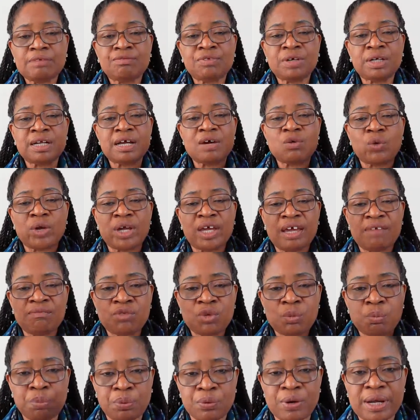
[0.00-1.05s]
Father, we
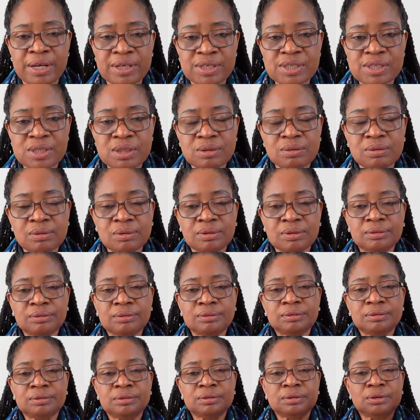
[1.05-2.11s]
give you praise.
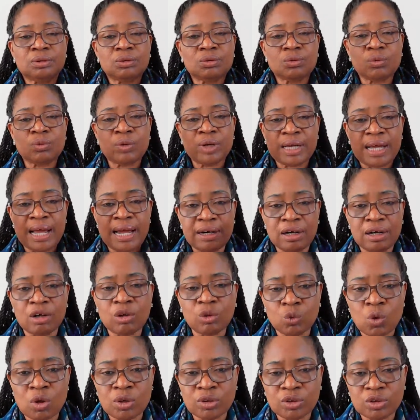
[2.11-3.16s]
We
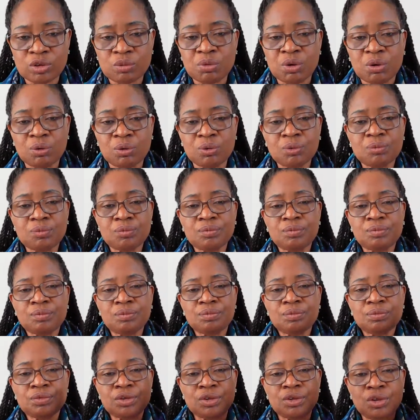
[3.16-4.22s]
cannot want more.
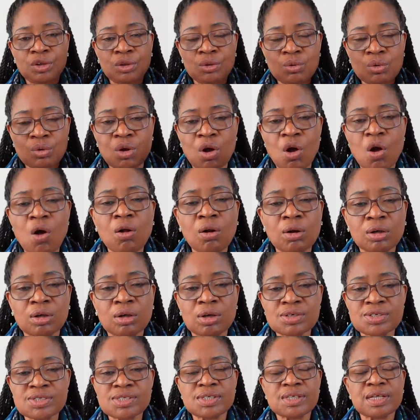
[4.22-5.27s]
You called
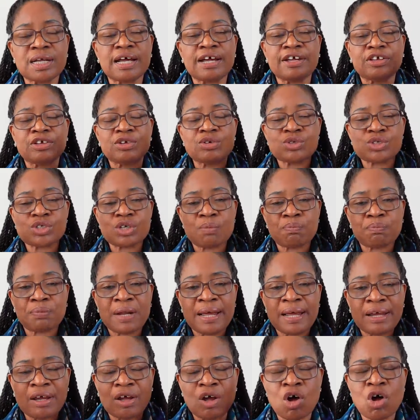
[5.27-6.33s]
us and you
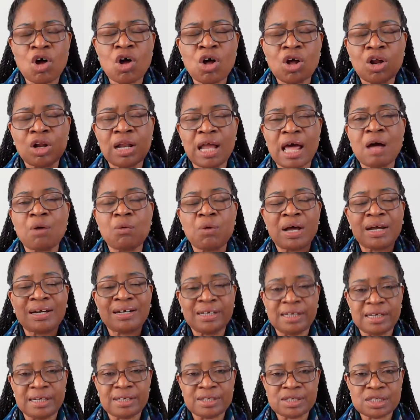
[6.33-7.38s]
supply all our
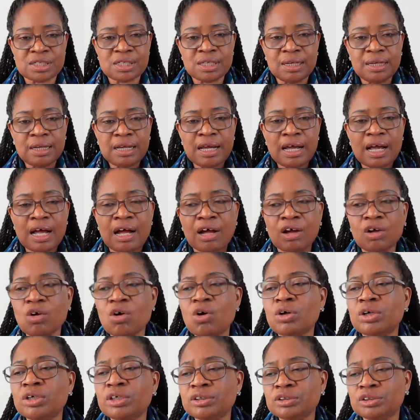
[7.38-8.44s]
needs
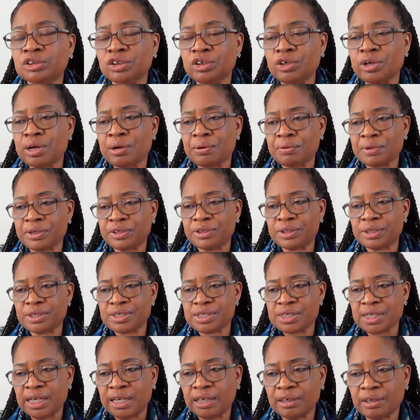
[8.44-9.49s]
according to your
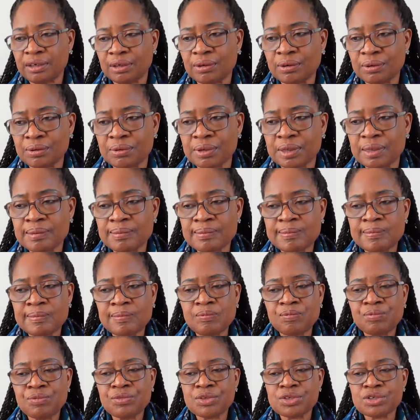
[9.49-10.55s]
riches in glory.
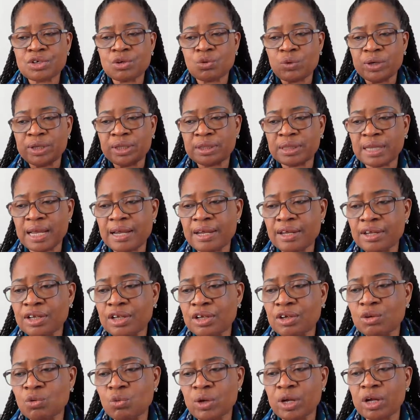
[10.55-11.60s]
So we
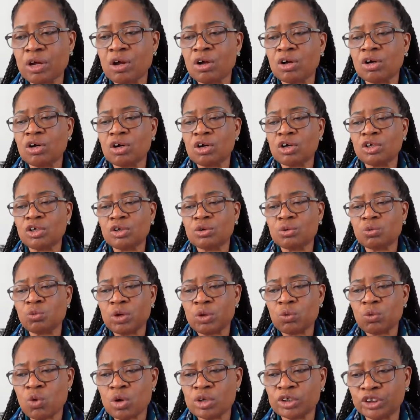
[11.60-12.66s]
thank you, we honor you,
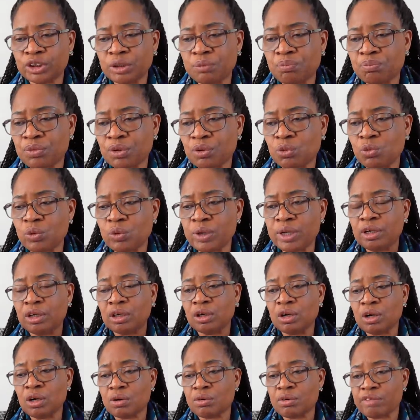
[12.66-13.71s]
we worship you, we
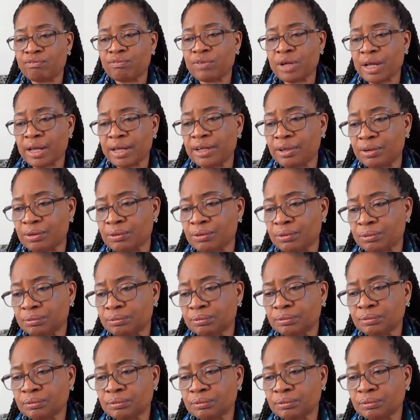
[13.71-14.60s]
glorify you.